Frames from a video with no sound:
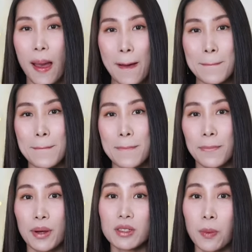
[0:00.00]
Um,
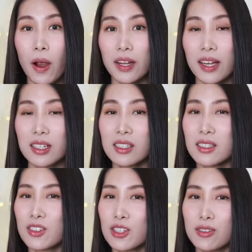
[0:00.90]
both
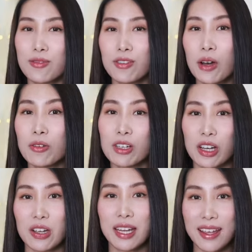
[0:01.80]
products just feel
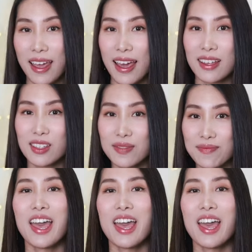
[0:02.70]
good in hand.